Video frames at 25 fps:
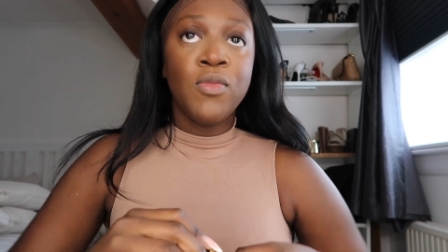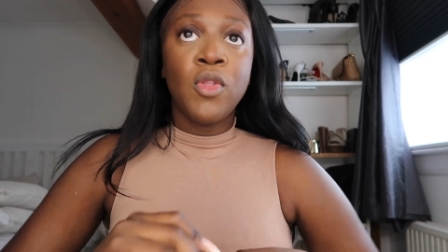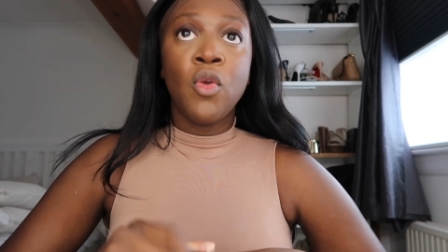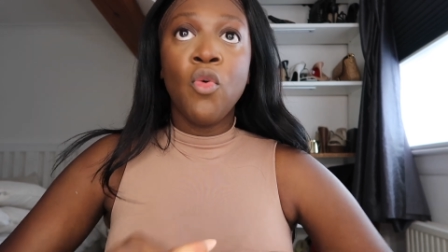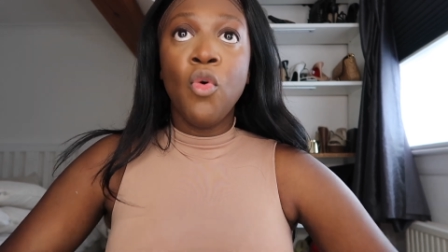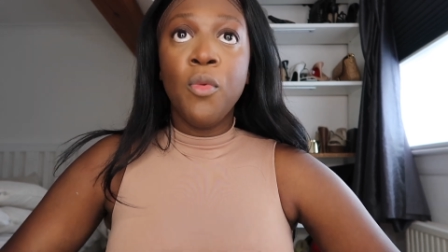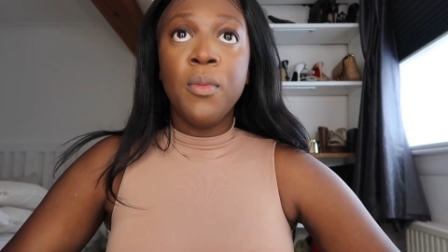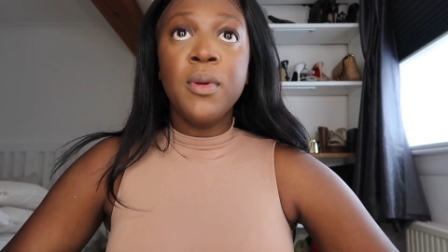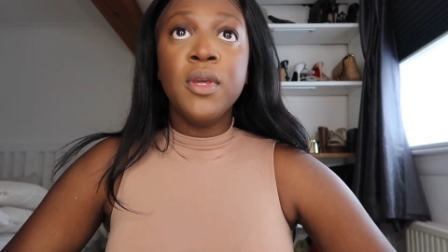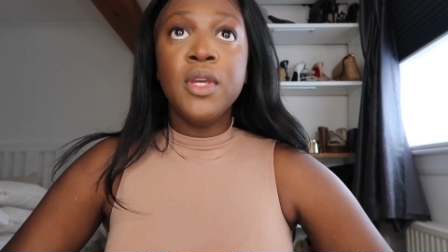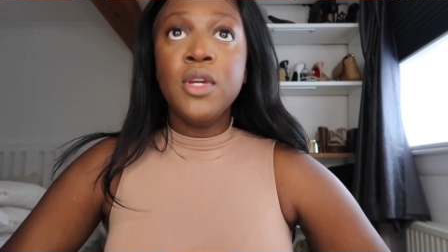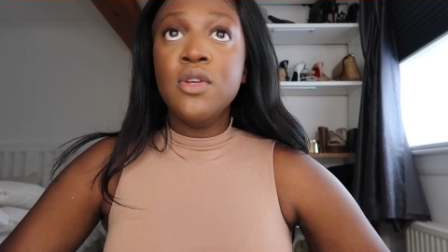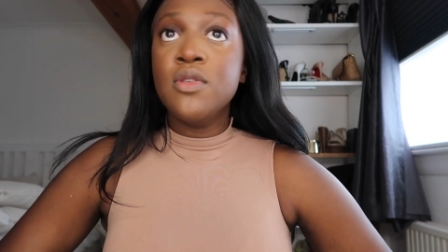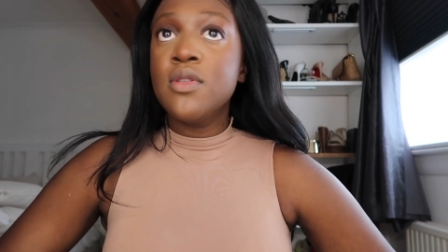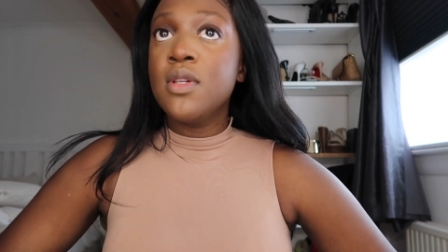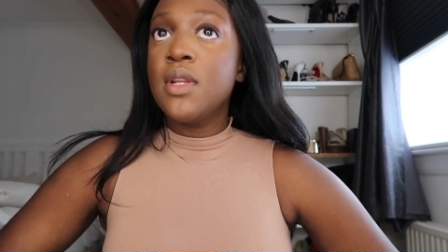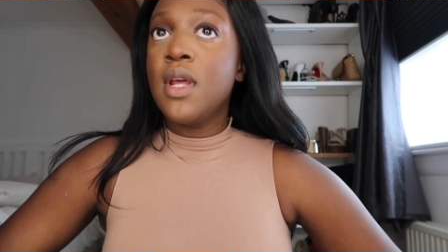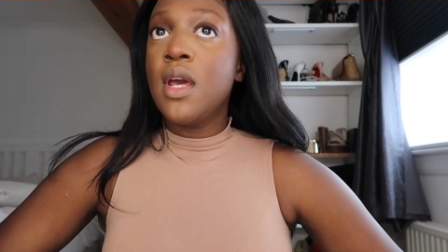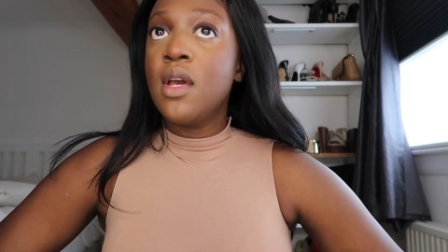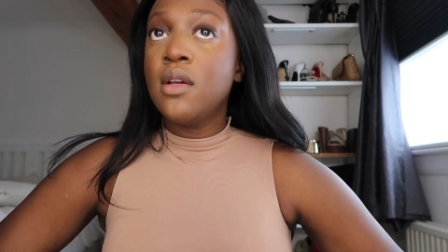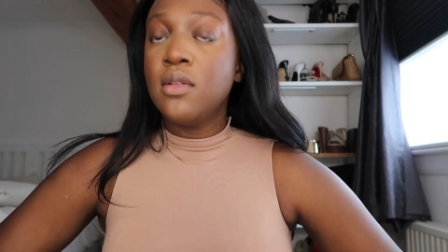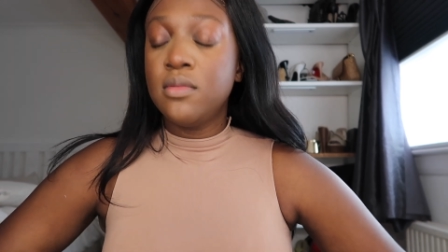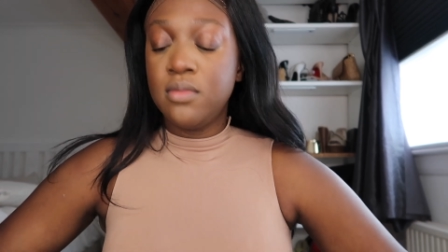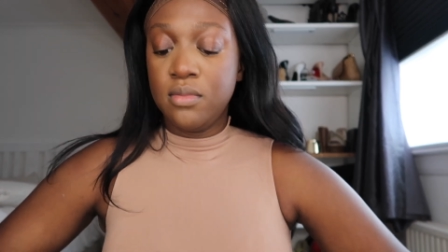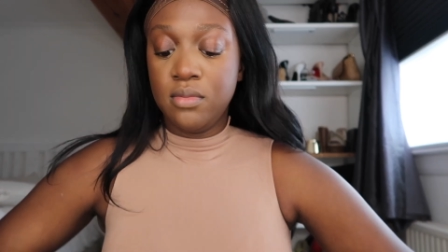will be using
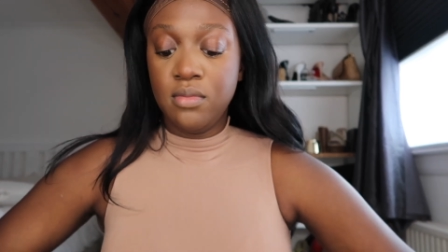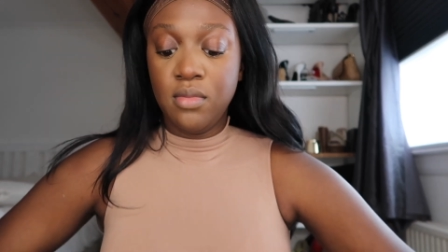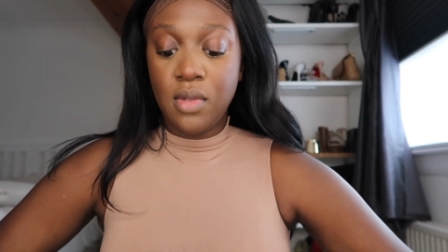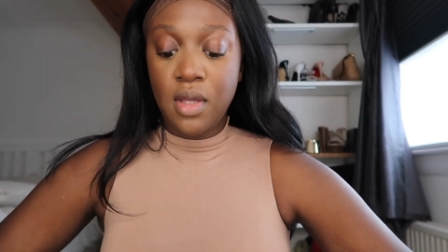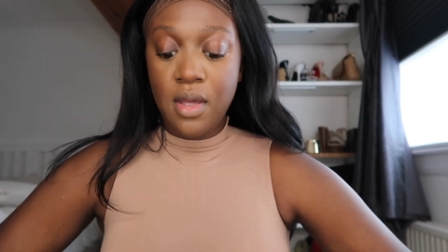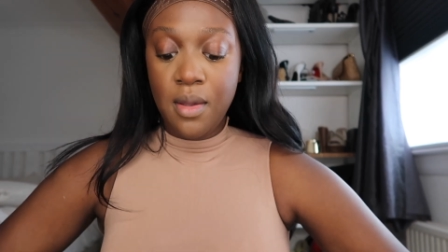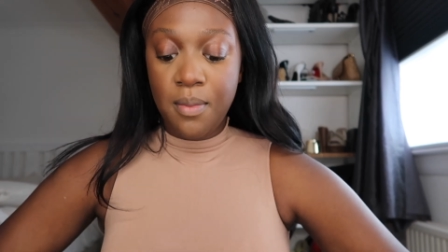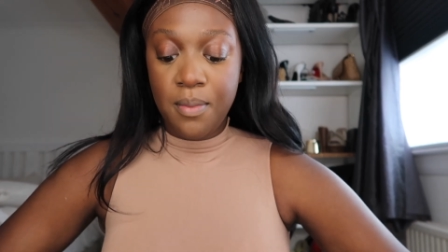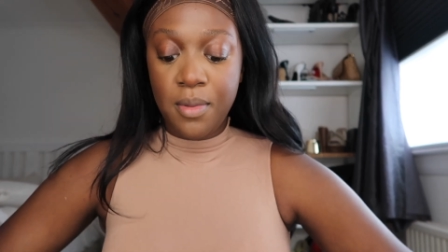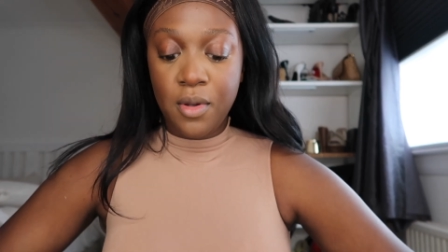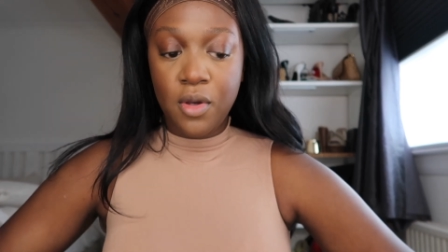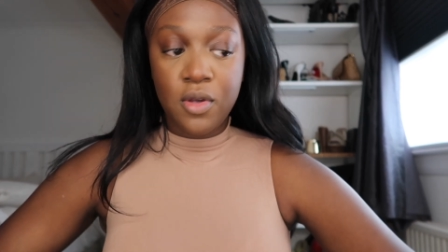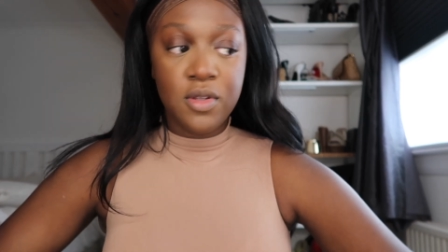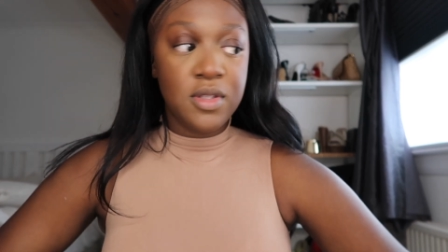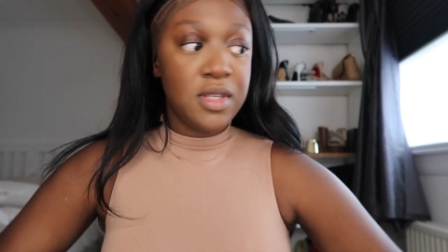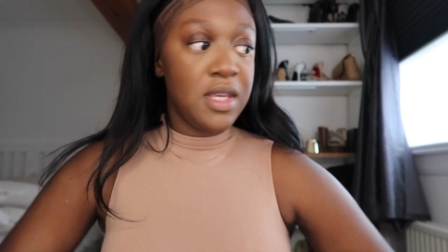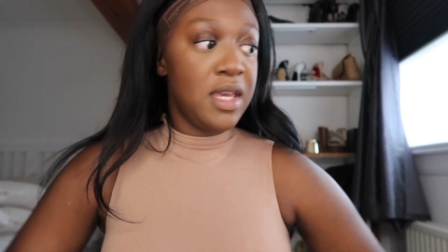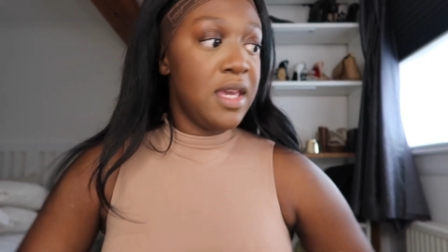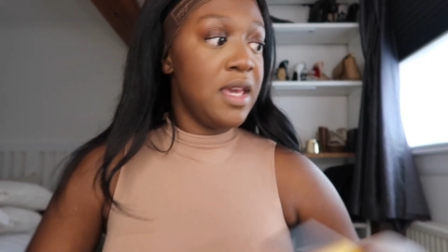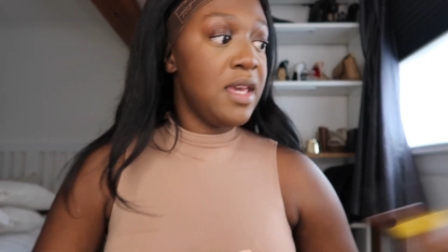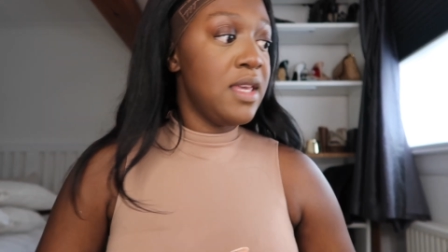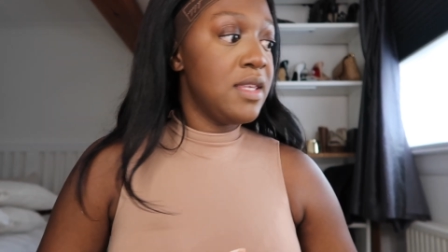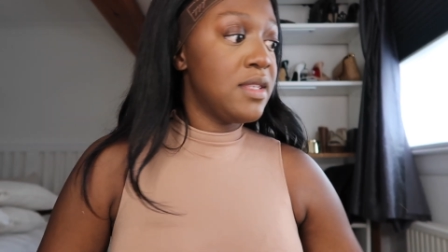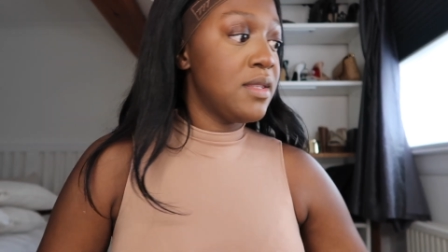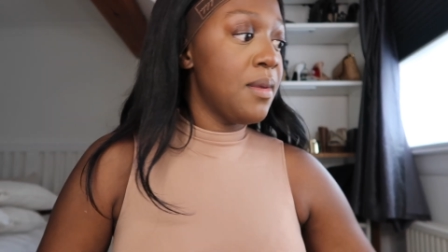it because it
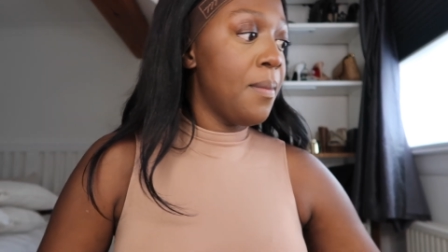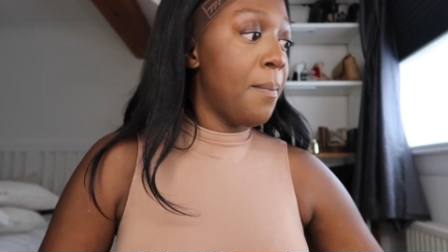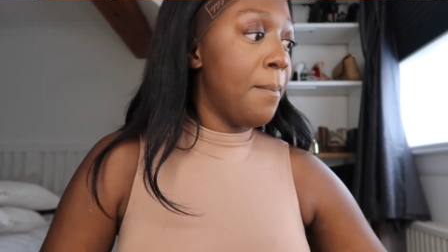is the